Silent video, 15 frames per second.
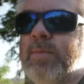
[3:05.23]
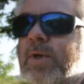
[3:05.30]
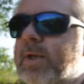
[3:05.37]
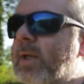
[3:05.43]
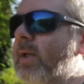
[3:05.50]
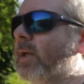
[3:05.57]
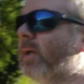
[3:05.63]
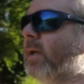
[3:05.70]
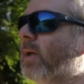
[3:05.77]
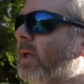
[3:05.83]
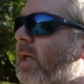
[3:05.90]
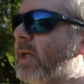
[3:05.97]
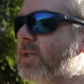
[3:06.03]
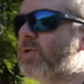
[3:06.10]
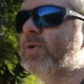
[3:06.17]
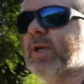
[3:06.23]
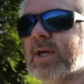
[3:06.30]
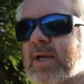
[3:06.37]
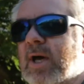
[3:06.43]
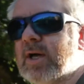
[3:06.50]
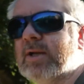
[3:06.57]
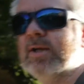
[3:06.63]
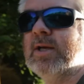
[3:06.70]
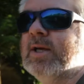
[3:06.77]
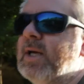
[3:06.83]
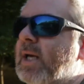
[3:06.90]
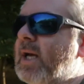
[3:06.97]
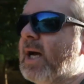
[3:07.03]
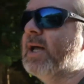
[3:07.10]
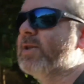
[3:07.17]
but it's going to get hot,
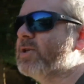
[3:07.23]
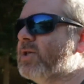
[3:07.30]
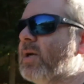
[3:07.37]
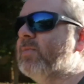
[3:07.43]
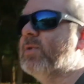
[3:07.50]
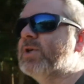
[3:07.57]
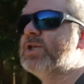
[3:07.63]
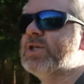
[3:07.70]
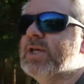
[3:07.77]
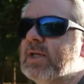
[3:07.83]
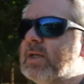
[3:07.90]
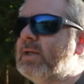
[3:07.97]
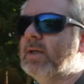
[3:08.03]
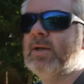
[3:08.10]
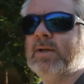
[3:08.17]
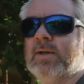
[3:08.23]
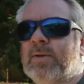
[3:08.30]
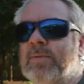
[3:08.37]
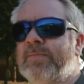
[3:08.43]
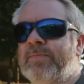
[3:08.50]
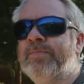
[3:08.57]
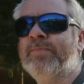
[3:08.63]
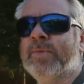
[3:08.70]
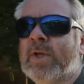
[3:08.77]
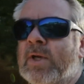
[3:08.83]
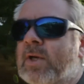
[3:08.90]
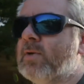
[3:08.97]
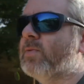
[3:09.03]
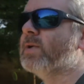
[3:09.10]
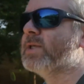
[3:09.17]
and there's not much shade
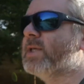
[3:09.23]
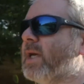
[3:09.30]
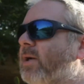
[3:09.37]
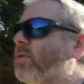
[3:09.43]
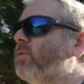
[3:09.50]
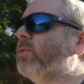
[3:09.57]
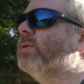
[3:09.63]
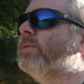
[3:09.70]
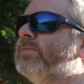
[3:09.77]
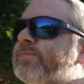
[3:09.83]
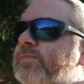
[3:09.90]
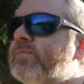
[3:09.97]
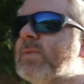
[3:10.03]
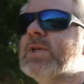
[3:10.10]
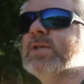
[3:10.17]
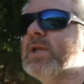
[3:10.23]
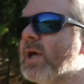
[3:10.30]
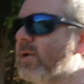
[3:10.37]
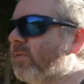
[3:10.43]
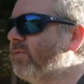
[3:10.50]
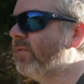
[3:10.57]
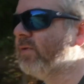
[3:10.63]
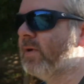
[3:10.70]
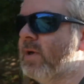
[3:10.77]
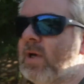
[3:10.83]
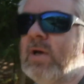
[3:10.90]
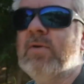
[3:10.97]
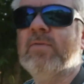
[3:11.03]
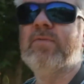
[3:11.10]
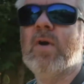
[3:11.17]
once you get going. There's a lot of
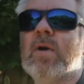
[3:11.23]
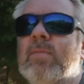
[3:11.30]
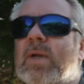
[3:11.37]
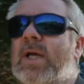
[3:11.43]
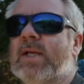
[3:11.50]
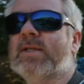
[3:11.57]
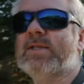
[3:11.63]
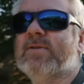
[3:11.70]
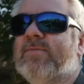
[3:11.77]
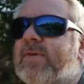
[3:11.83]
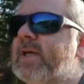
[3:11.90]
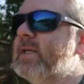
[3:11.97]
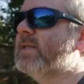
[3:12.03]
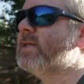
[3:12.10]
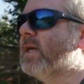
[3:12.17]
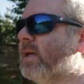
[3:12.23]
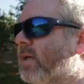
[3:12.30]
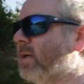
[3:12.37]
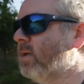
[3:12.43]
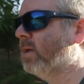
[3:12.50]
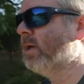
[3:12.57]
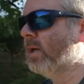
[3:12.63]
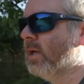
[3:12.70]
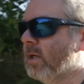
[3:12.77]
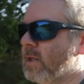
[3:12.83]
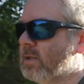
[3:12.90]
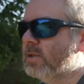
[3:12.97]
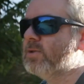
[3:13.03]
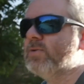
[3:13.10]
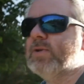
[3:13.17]
farmlands and fields.
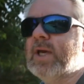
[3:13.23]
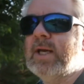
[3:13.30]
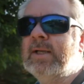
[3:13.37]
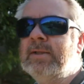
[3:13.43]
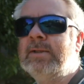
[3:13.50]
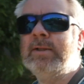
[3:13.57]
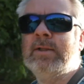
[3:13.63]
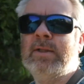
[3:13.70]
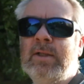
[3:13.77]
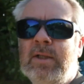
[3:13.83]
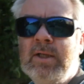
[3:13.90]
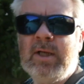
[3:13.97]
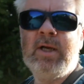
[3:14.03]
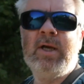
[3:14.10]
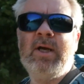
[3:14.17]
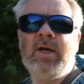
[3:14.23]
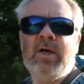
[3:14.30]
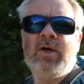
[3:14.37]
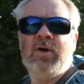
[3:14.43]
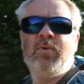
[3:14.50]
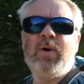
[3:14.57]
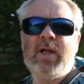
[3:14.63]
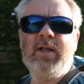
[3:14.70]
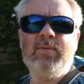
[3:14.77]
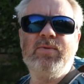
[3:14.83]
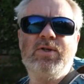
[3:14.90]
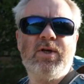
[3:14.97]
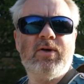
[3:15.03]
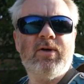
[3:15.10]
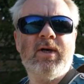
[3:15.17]
So yeah,
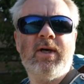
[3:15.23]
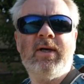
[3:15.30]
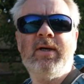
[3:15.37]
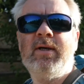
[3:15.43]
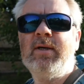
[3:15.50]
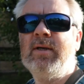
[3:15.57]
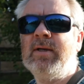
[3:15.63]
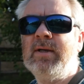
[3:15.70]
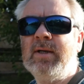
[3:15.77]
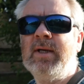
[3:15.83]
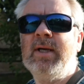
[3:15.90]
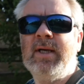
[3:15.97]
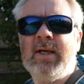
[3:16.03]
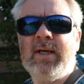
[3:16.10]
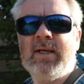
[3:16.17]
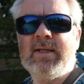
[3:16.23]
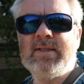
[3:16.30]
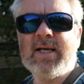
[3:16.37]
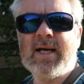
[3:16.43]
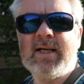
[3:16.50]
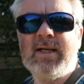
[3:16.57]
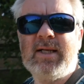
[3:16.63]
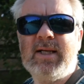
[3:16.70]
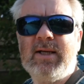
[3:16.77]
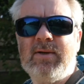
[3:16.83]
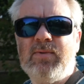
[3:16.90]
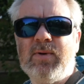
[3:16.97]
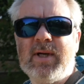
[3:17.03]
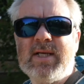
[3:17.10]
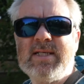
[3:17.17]
welcome to technically
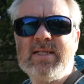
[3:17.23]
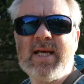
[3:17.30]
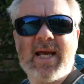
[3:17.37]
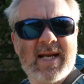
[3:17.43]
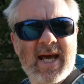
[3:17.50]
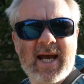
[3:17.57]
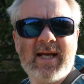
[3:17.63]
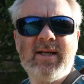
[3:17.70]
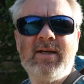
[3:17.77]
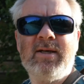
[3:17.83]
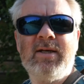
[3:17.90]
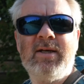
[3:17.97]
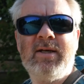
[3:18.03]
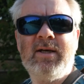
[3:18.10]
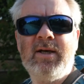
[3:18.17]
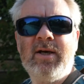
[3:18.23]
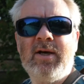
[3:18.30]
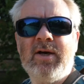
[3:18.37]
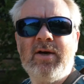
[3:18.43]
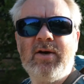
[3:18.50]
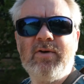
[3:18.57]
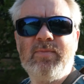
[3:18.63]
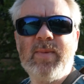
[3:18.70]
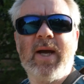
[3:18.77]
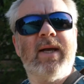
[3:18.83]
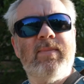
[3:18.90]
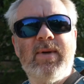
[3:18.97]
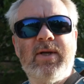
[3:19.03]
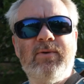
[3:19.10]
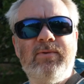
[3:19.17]
what is day 9 of my
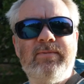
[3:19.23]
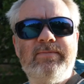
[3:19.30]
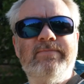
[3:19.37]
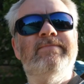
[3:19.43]
Camino.